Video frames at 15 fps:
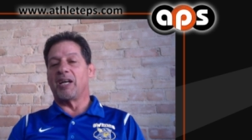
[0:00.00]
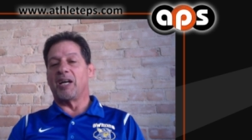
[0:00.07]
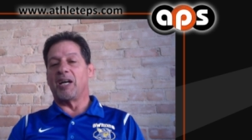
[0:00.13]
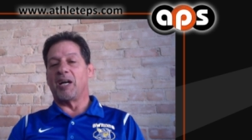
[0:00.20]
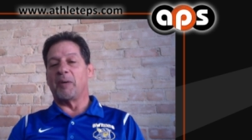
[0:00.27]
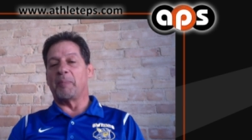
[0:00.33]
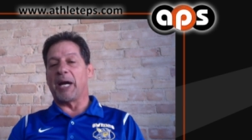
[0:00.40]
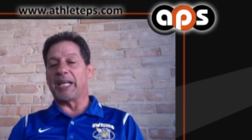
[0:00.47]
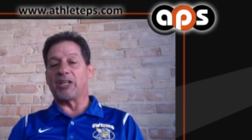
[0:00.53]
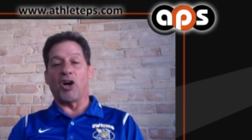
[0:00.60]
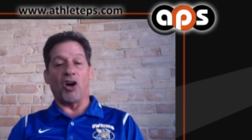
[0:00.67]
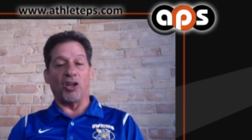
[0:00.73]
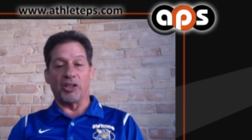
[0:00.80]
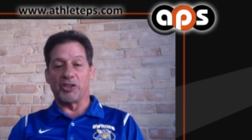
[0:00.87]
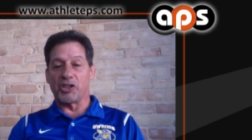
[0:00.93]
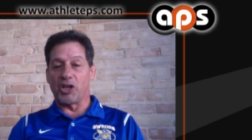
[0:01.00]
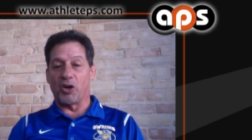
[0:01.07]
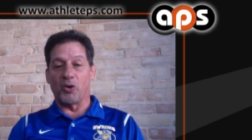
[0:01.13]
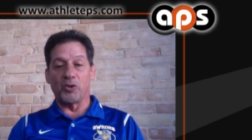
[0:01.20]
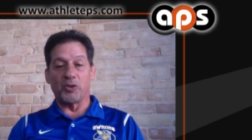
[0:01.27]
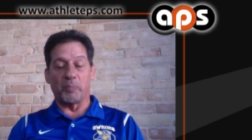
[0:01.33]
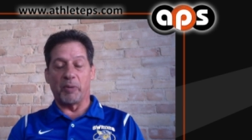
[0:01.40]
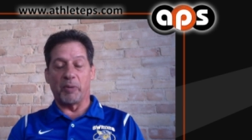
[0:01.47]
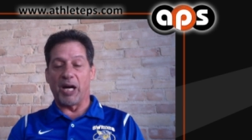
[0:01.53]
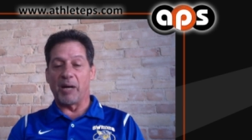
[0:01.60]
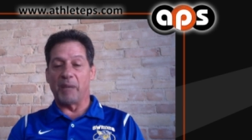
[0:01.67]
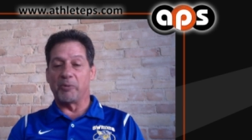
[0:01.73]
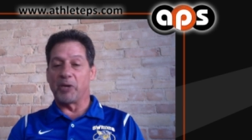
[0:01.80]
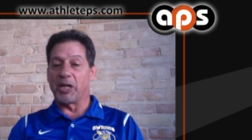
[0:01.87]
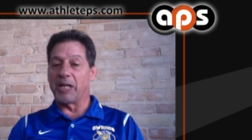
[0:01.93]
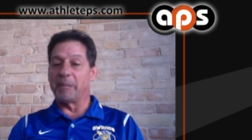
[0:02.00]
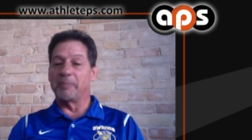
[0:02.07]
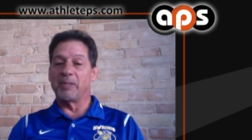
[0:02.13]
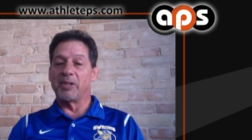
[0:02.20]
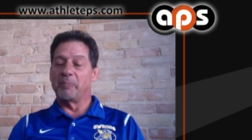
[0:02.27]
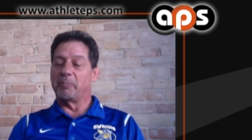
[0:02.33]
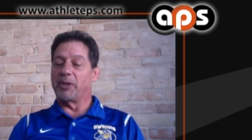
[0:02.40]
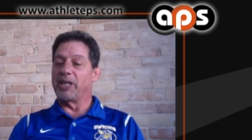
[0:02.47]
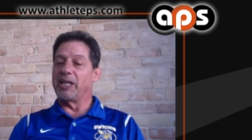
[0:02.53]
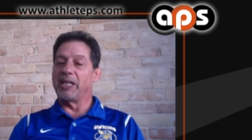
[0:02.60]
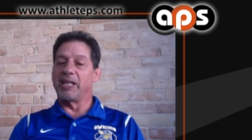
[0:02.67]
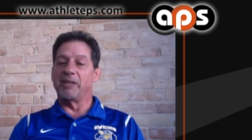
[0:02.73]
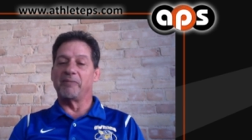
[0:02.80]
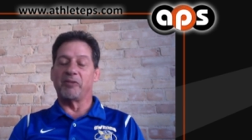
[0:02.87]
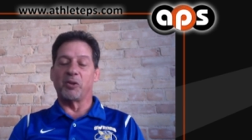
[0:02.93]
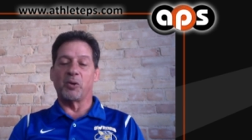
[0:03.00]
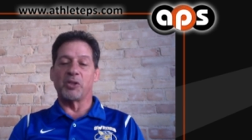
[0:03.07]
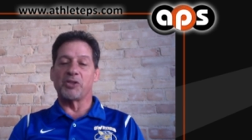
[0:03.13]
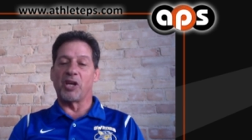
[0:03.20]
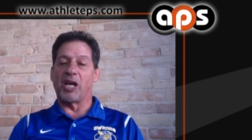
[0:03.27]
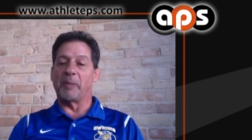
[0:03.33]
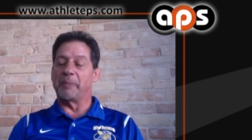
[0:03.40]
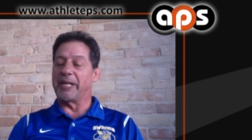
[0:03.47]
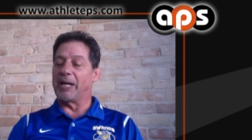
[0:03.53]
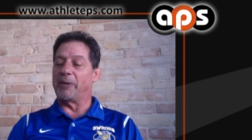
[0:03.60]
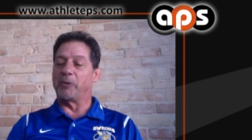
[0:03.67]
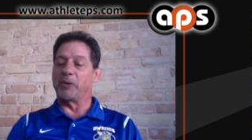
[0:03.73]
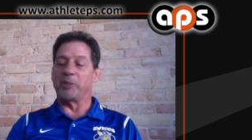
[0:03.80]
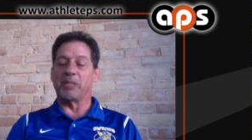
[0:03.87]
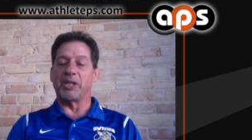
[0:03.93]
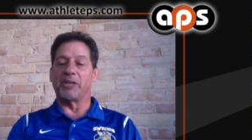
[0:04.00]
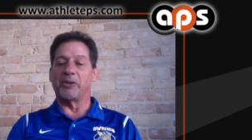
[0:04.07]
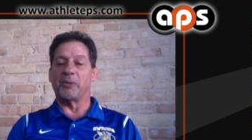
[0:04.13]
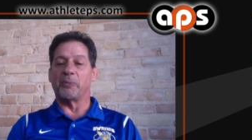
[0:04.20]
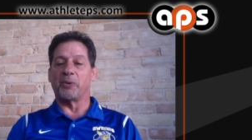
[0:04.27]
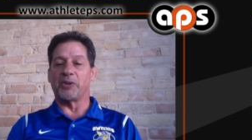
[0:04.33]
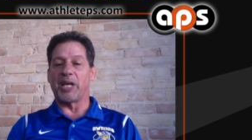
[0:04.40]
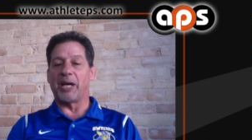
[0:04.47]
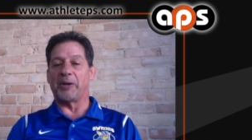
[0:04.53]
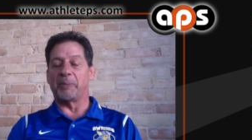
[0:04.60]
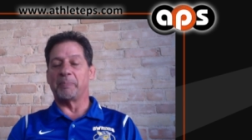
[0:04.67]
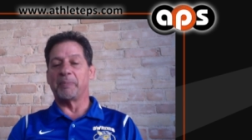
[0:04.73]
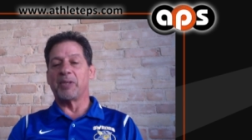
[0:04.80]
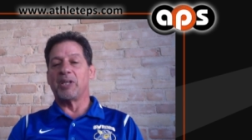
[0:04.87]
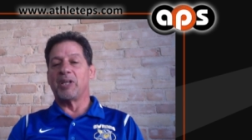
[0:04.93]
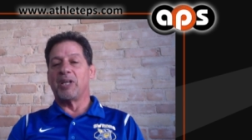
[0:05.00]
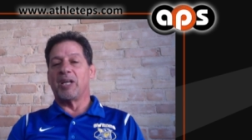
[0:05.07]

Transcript: Uh, my college coach Bob Rame, big influence on me. I wouldn't be here without him.